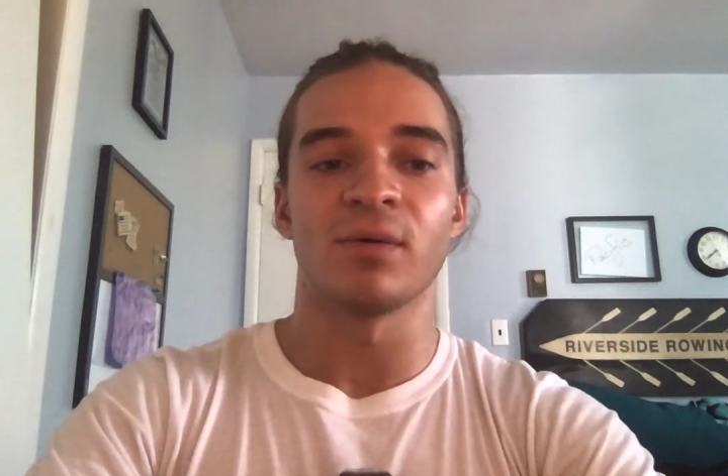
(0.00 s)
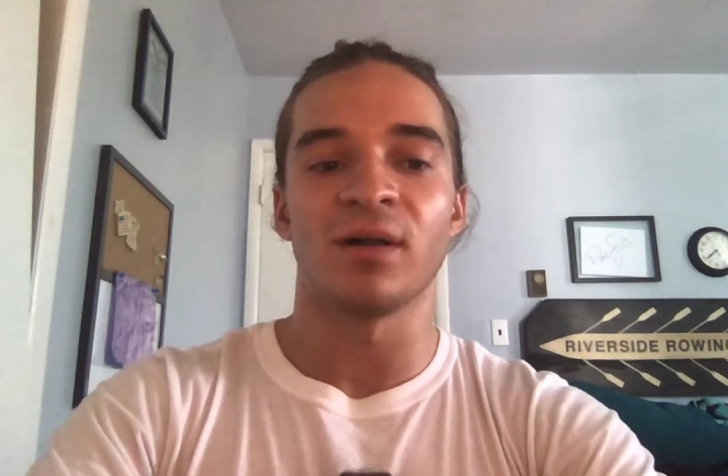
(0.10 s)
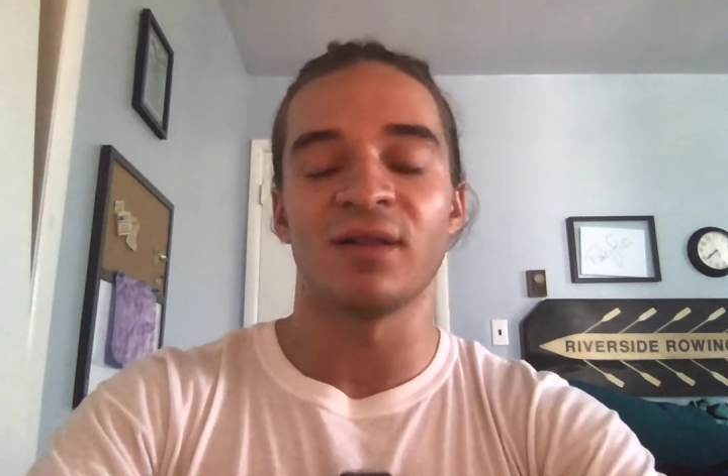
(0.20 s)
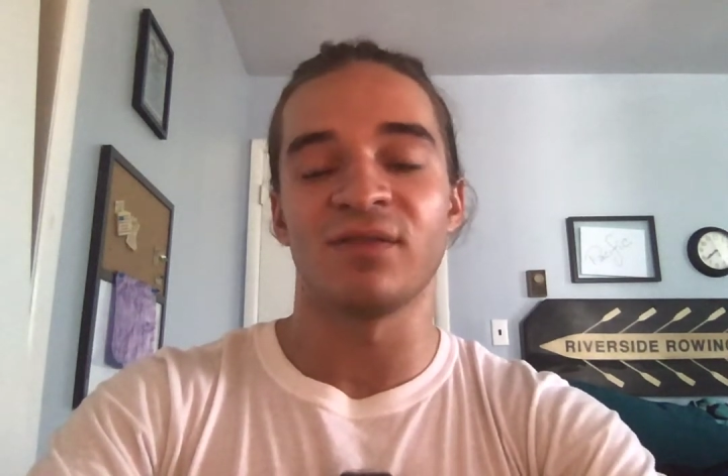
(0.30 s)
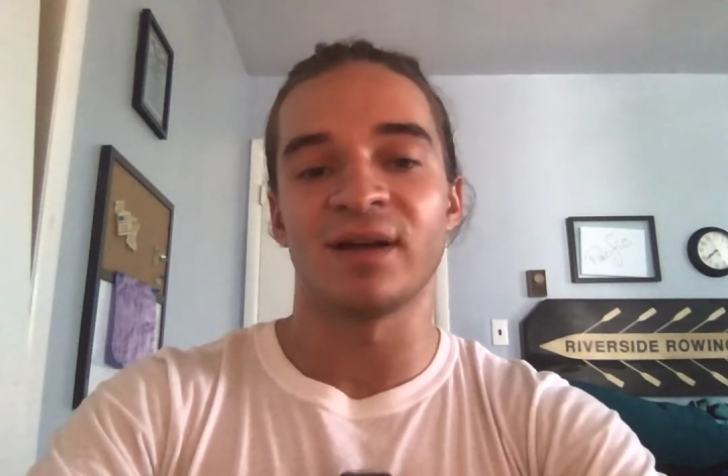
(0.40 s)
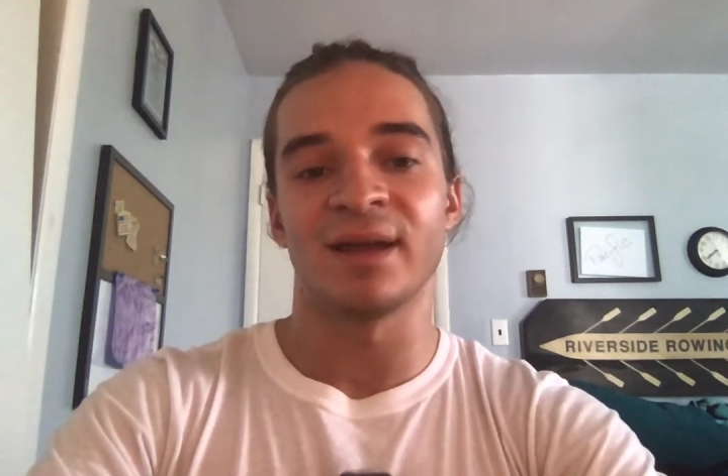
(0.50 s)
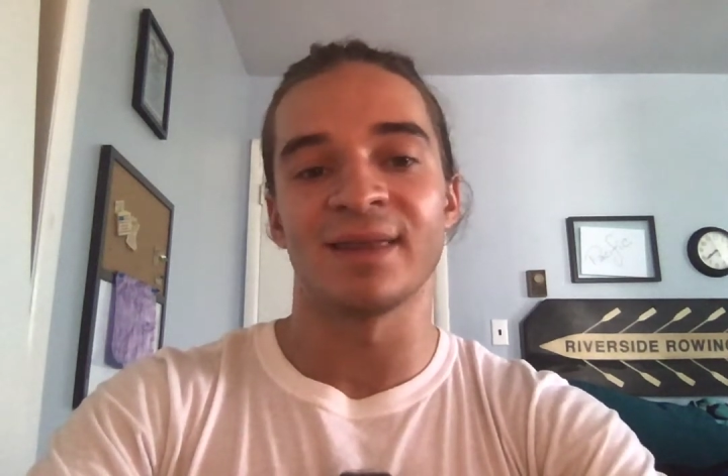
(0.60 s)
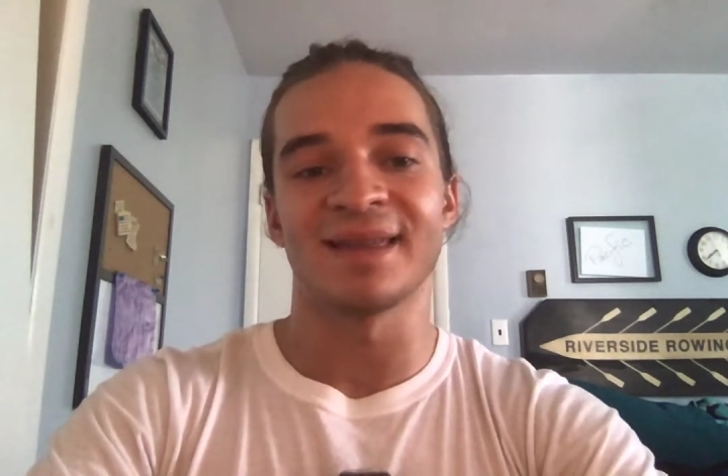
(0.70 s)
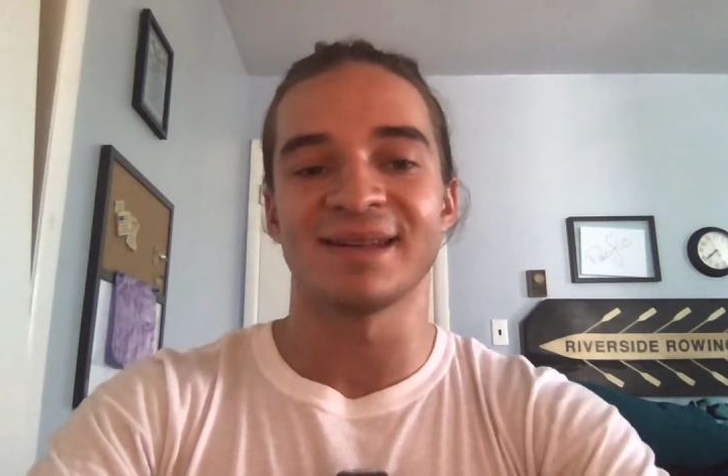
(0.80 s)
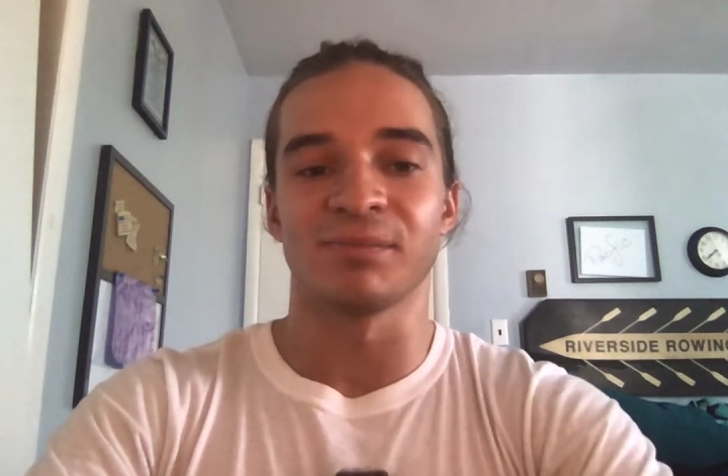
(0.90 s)

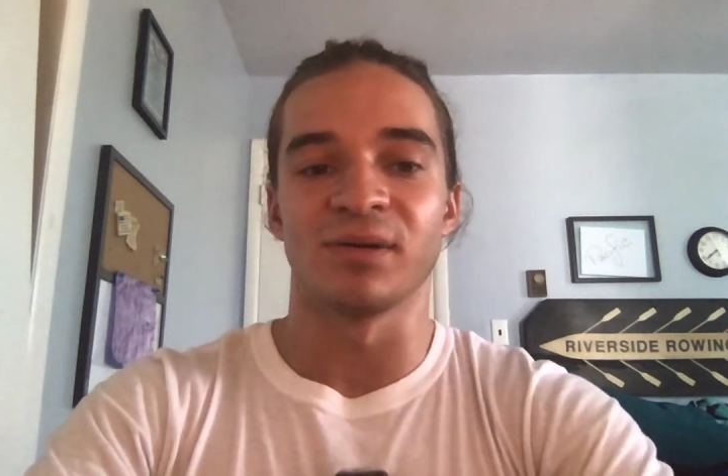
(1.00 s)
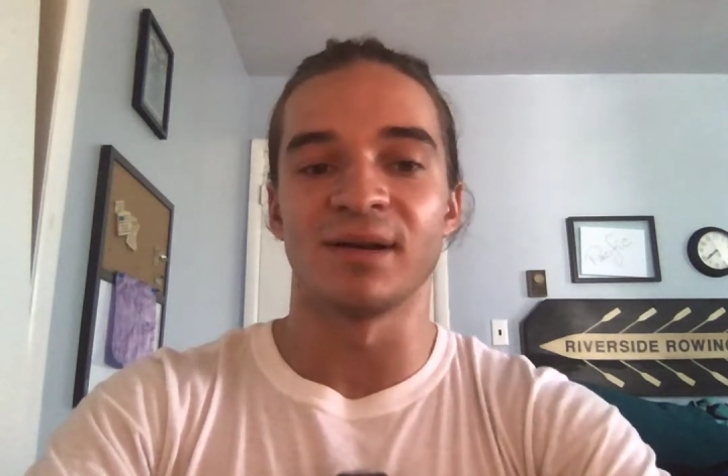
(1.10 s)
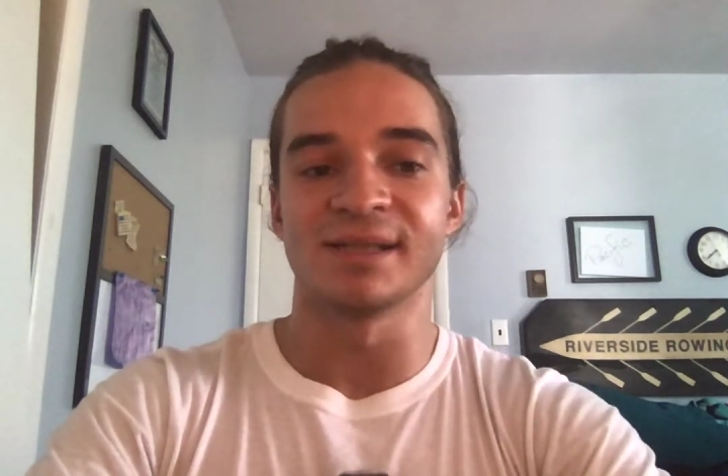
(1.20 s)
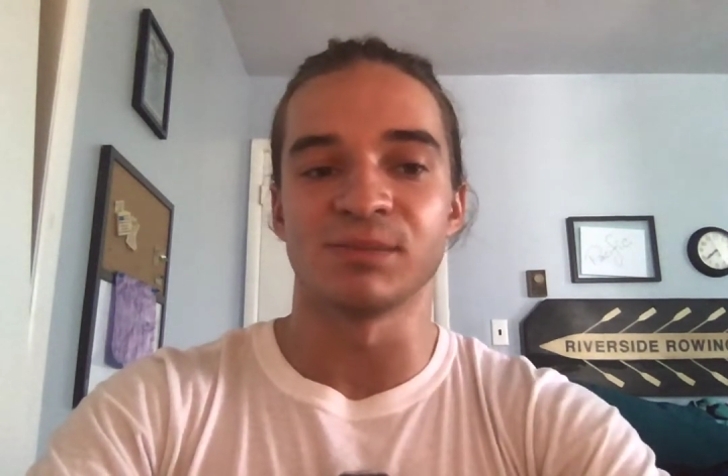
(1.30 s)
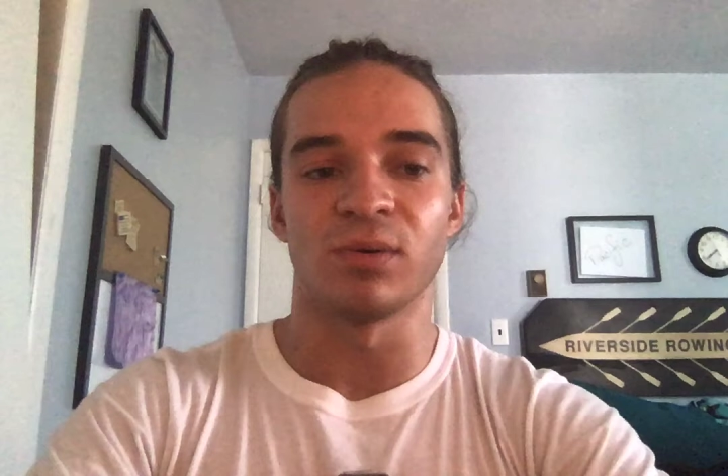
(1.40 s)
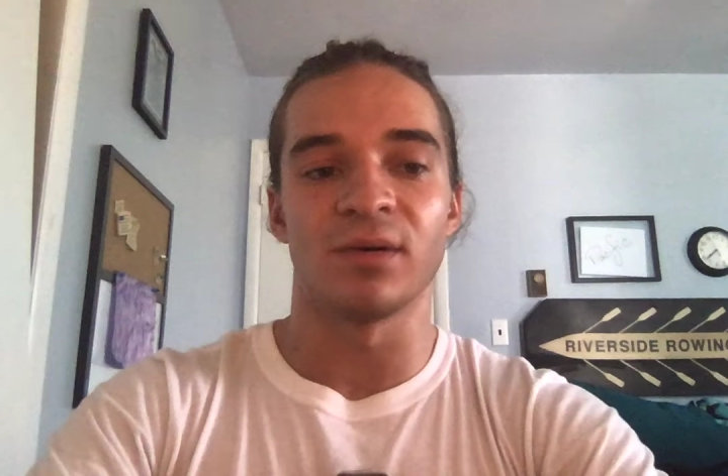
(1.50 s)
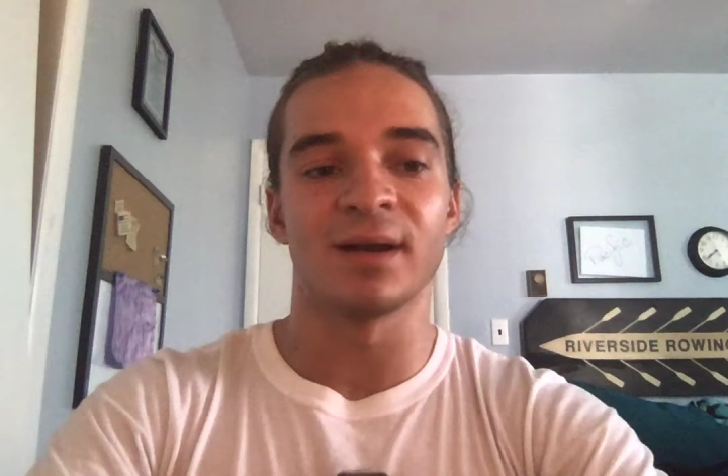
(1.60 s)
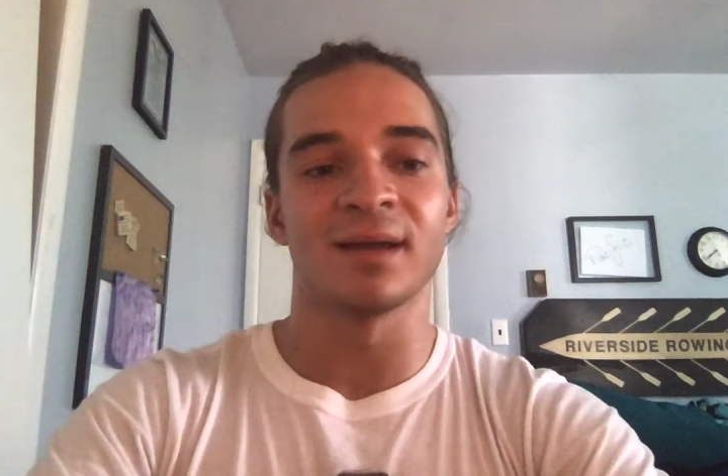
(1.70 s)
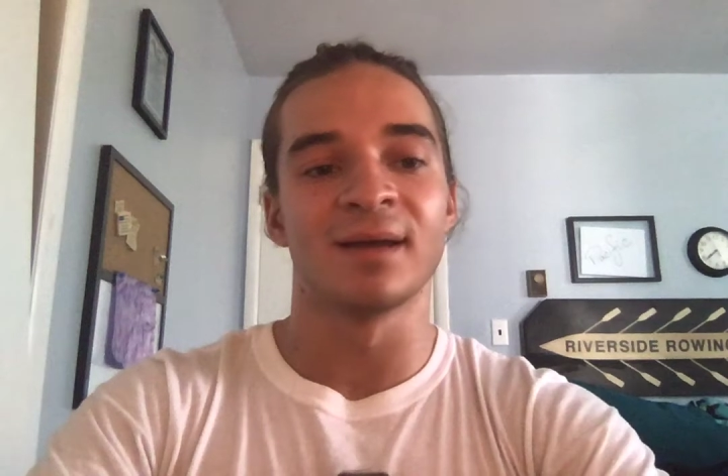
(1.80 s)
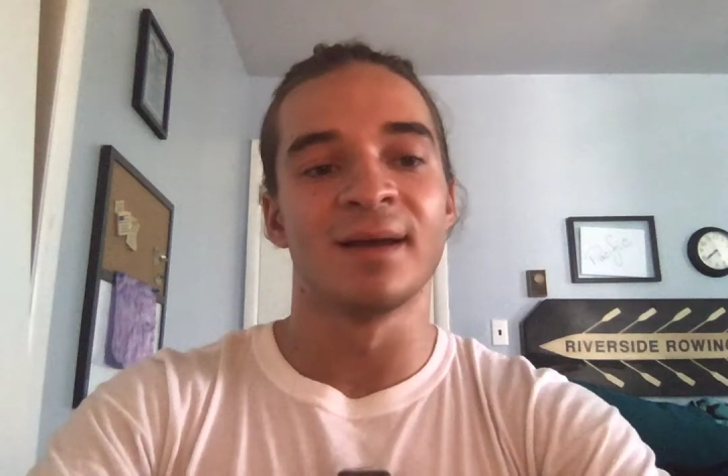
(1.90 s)
qualifying. That's pretty
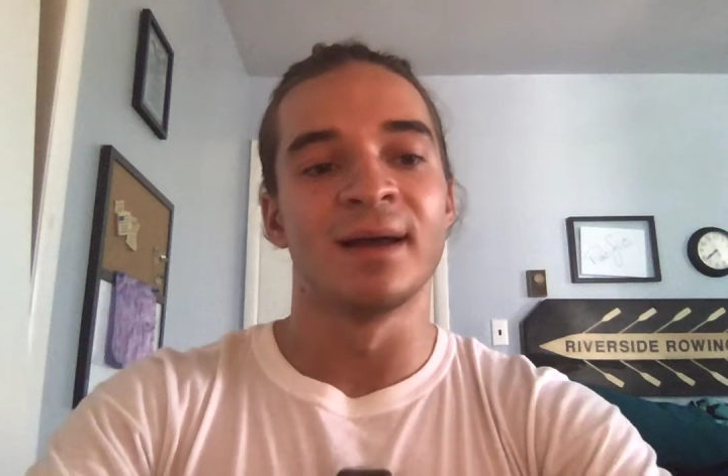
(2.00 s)
disappointing.